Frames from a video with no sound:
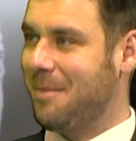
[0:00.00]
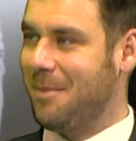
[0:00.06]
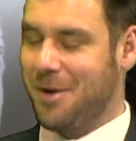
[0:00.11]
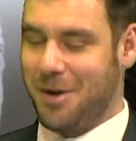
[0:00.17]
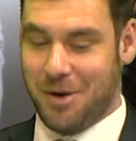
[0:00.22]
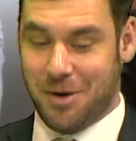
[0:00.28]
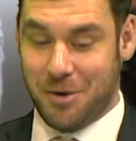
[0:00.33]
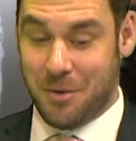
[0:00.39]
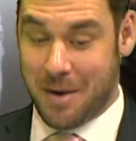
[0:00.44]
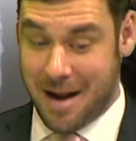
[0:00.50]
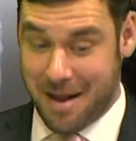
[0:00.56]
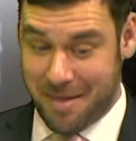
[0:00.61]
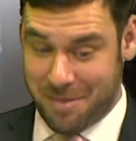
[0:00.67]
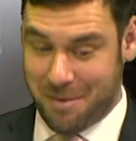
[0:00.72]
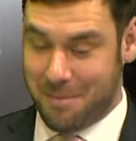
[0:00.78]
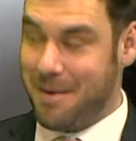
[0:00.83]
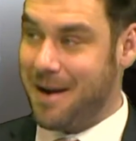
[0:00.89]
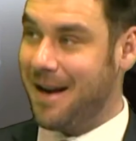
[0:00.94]
the Hurdle
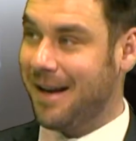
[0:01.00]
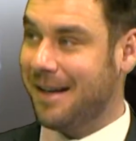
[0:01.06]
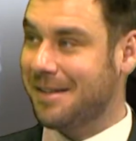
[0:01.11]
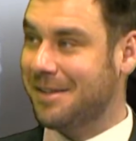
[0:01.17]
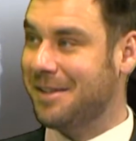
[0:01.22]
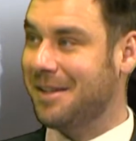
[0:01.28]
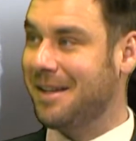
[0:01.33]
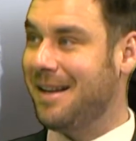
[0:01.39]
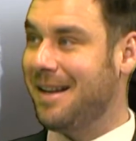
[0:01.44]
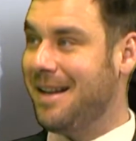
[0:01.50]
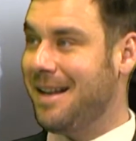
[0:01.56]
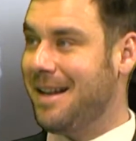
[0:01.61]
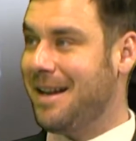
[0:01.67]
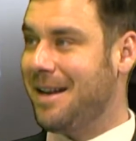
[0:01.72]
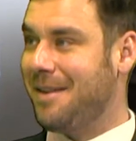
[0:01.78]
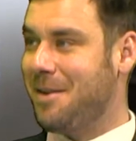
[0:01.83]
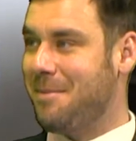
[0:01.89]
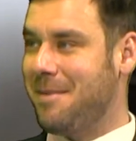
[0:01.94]
and the Mares.
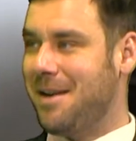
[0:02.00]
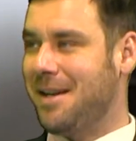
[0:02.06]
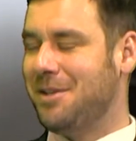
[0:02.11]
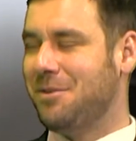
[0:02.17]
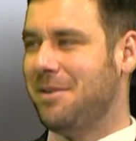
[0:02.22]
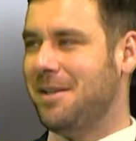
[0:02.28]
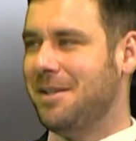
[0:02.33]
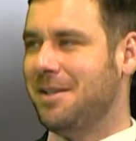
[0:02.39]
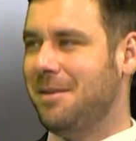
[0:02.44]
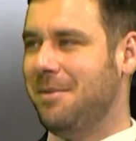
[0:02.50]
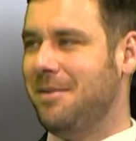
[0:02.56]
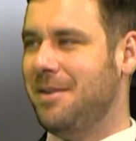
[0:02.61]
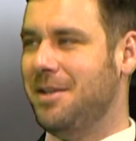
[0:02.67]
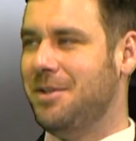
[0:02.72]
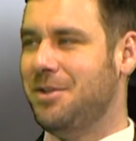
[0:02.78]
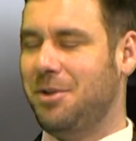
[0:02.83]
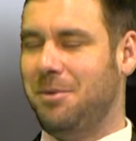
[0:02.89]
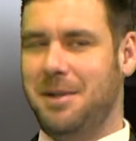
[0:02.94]
And the Mares race can
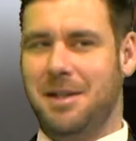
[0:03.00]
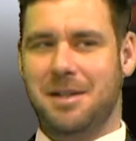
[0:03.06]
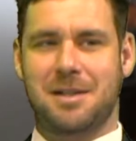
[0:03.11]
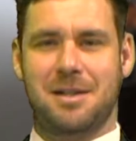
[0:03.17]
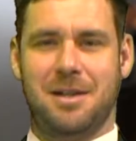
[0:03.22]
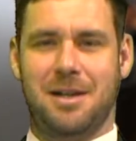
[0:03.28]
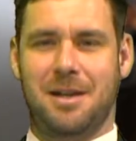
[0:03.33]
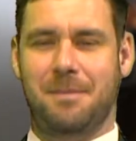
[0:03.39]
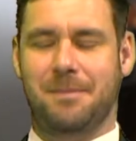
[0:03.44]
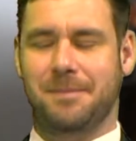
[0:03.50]
be in 2 weeks' time.